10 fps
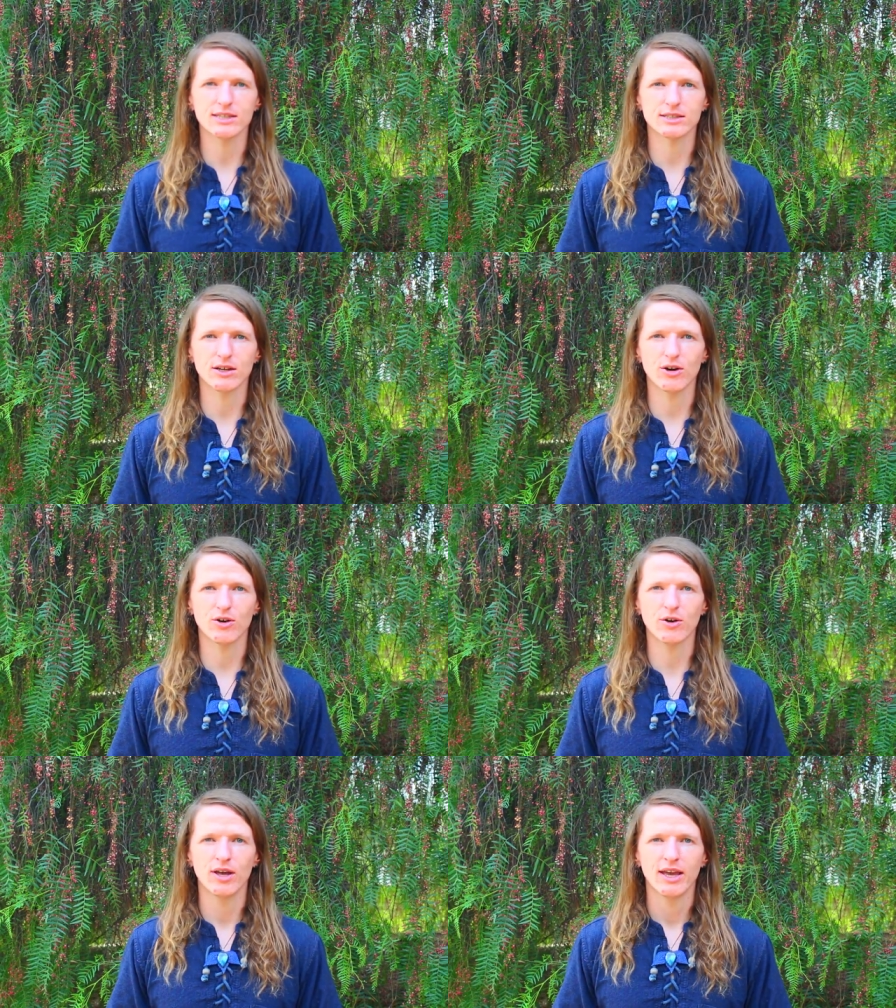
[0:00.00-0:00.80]

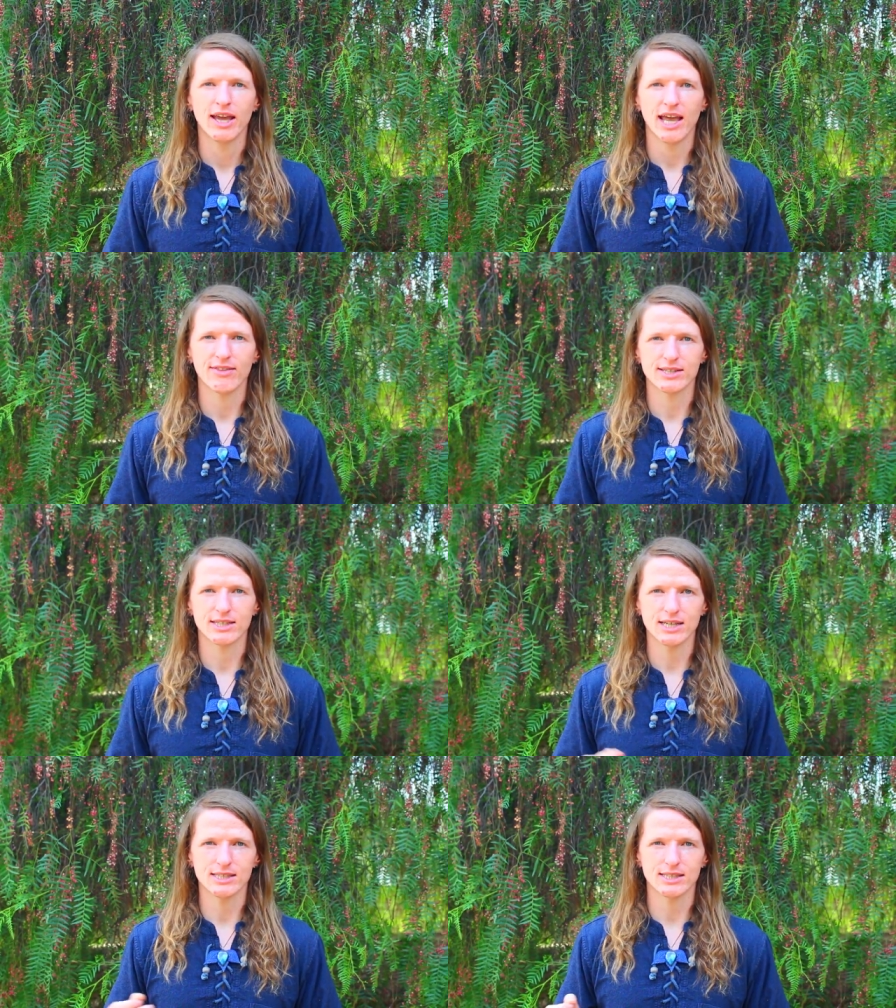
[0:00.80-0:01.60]
So in the
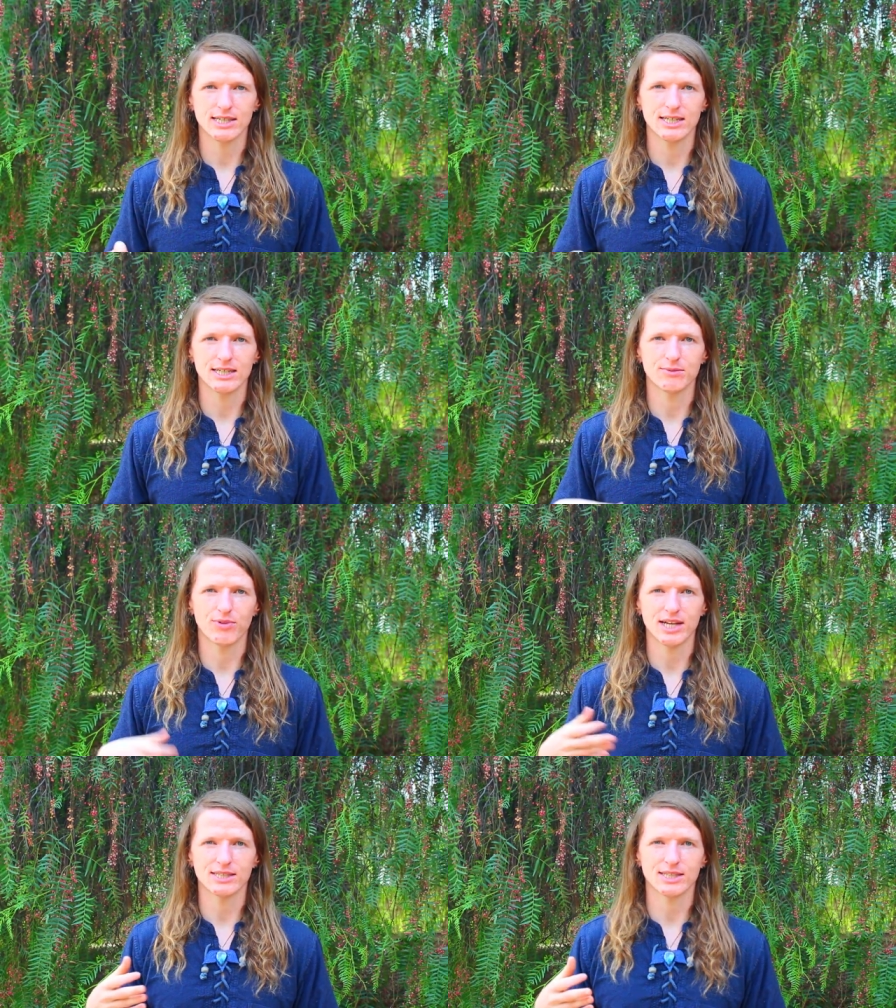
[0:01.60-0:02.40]
studies they did in
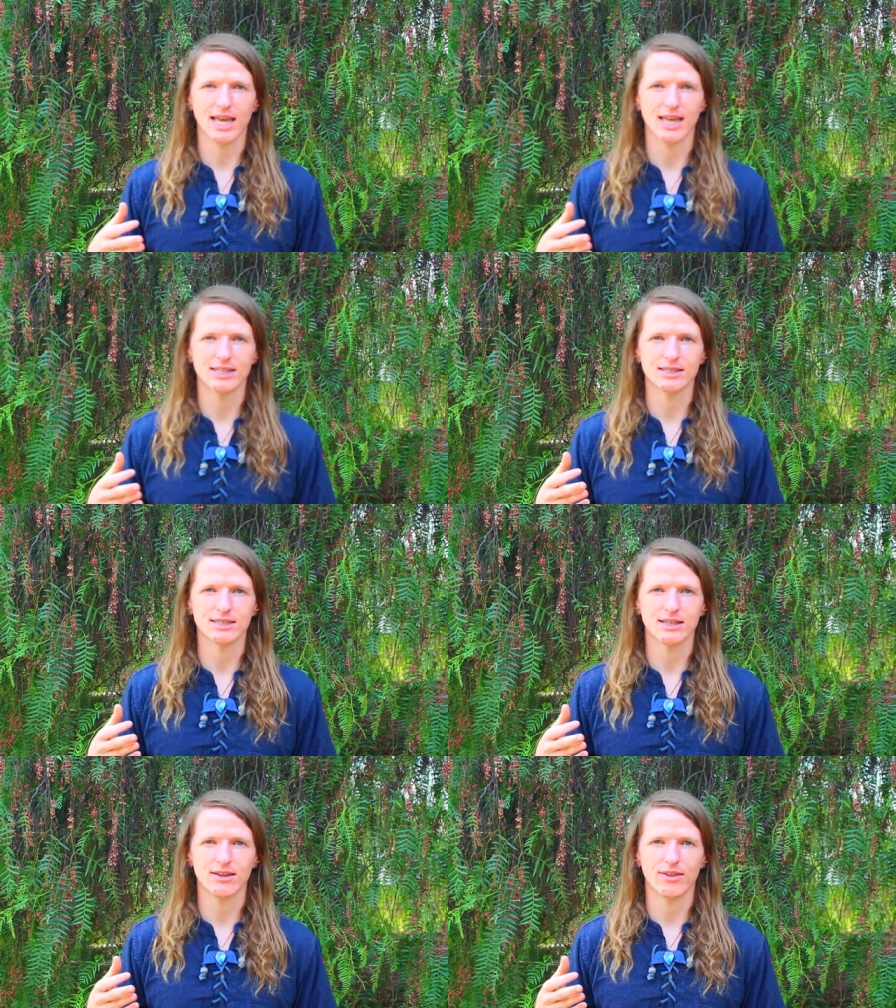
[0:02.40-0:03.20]
brain
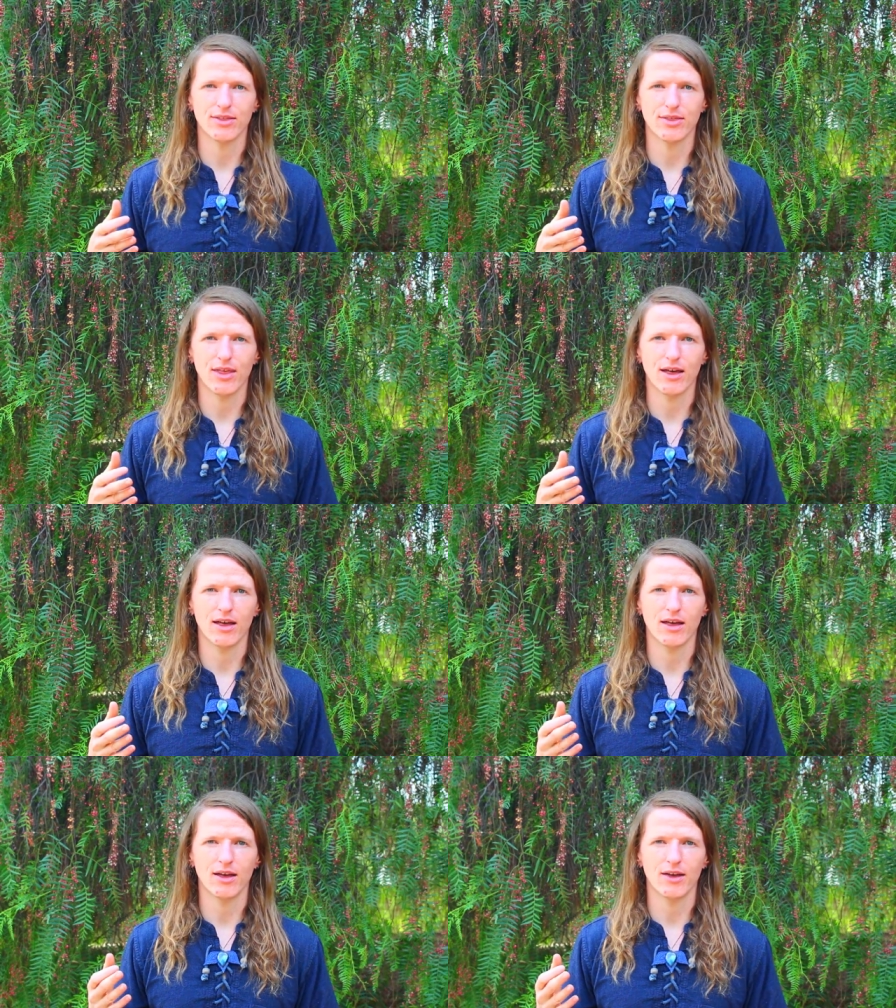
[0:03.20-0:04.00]
scans,
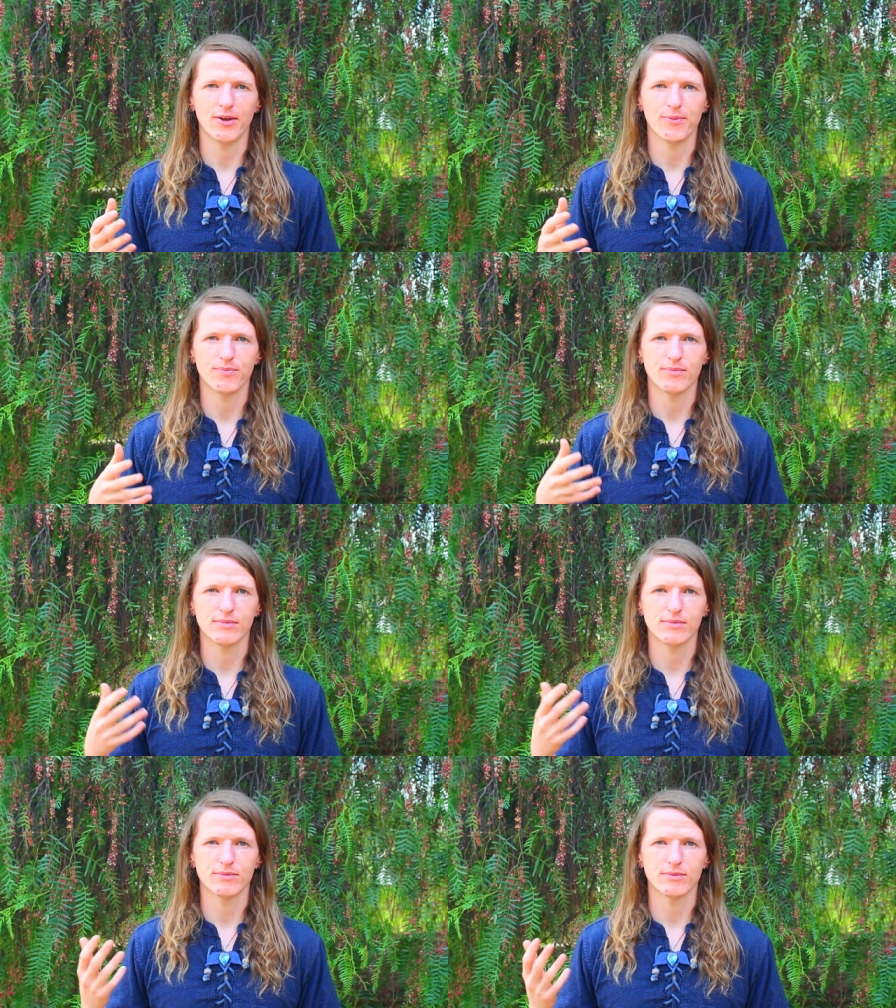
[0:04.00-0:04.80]
the
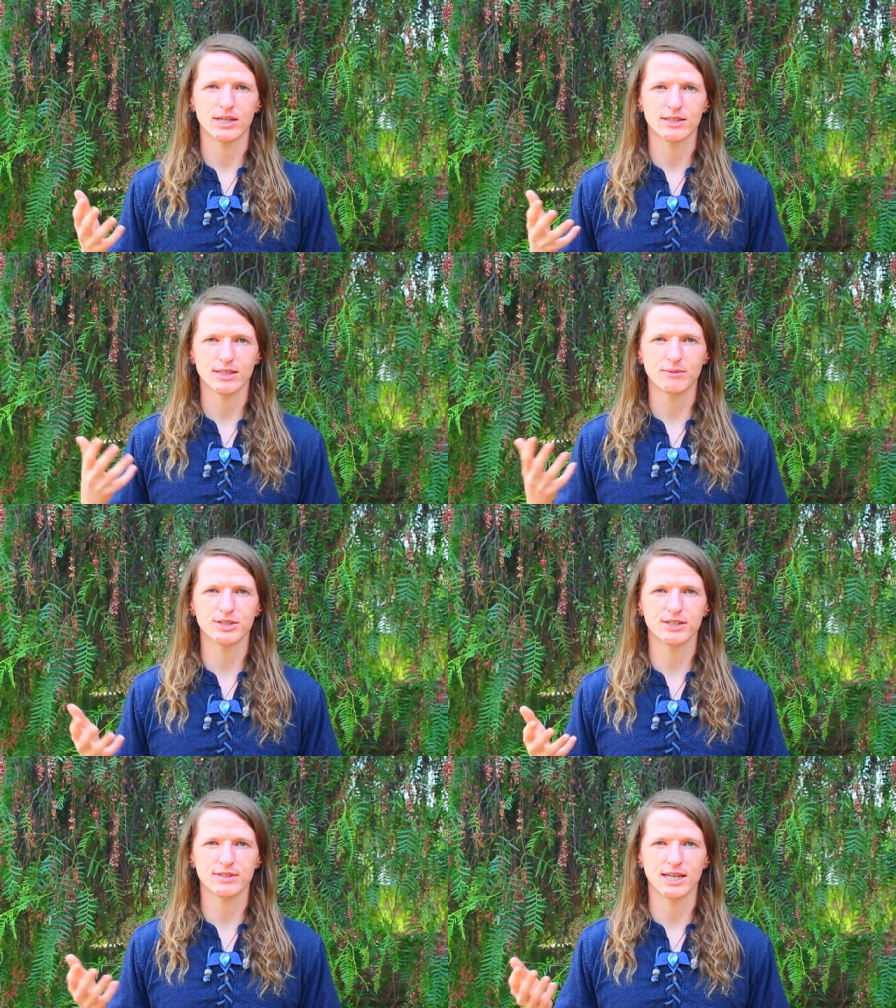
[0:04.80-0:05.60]

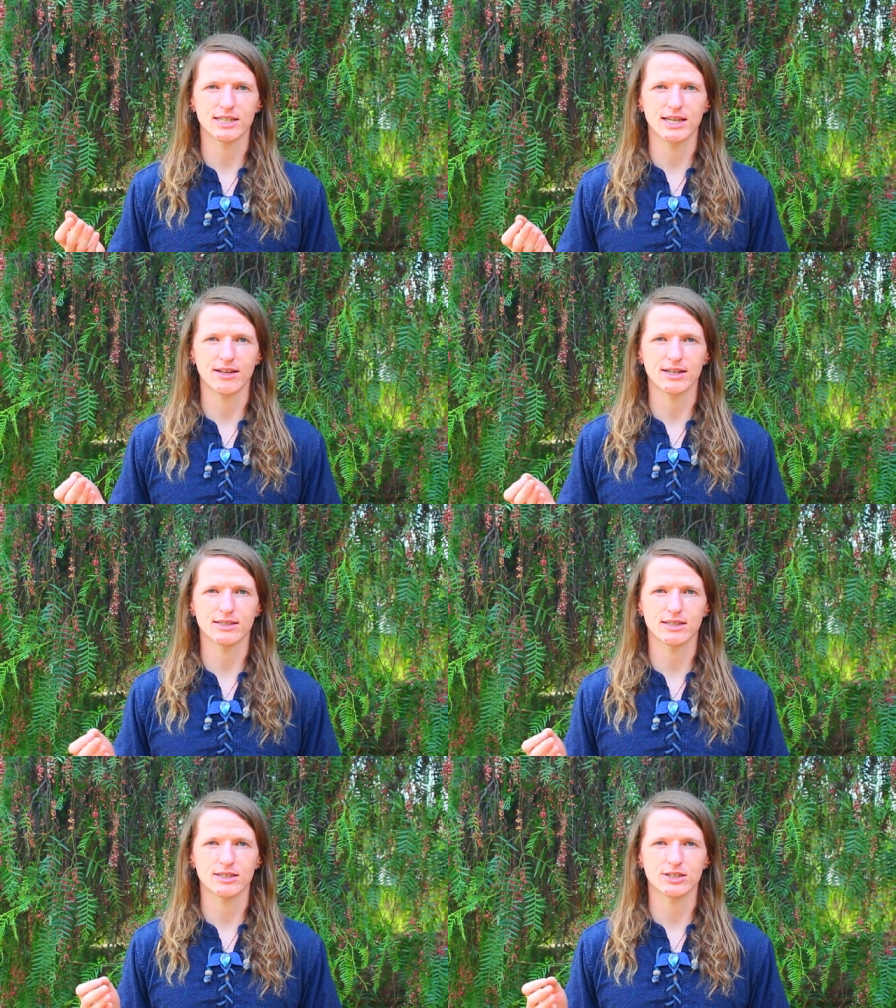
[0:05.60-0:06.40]
consumption of
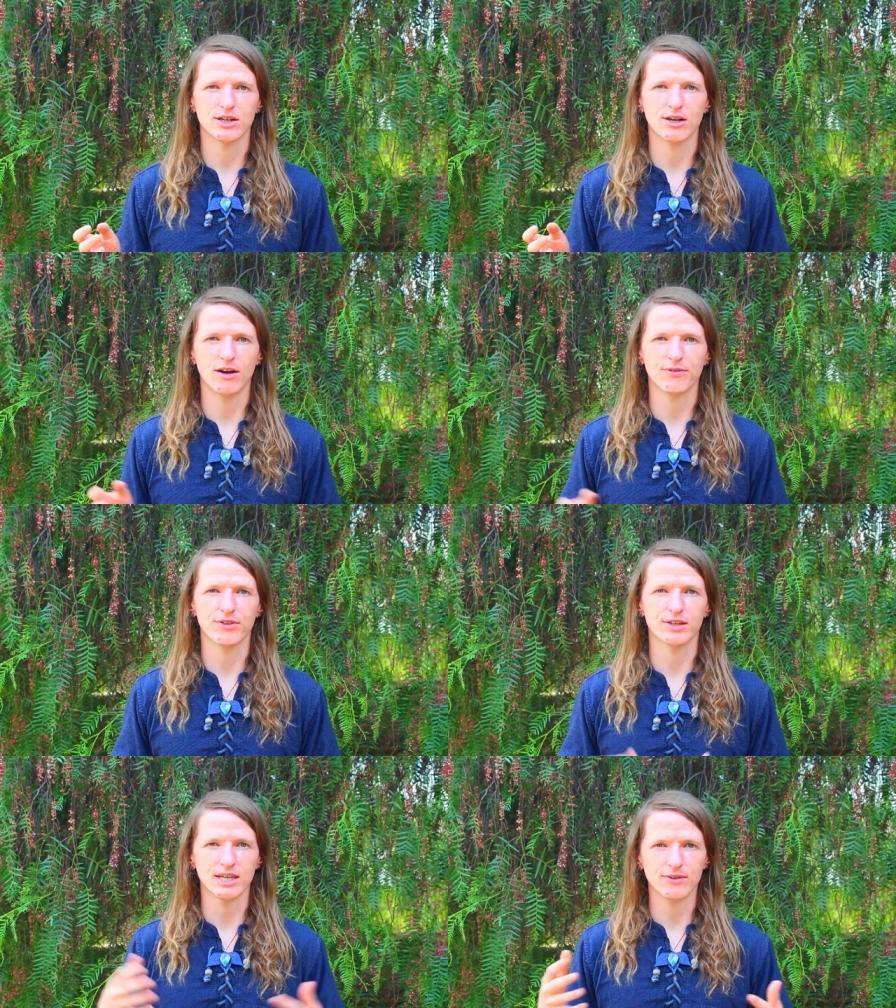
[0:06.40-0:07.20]
psychedelics shut off
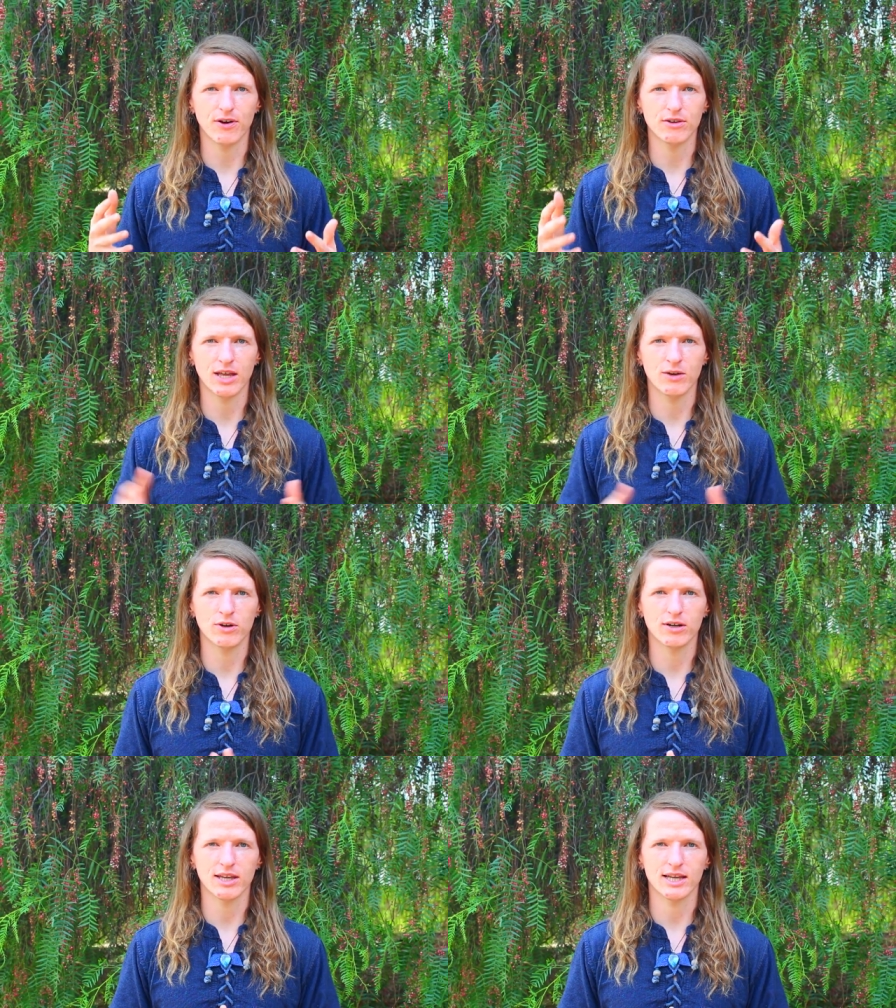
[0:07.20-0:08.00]
the default network.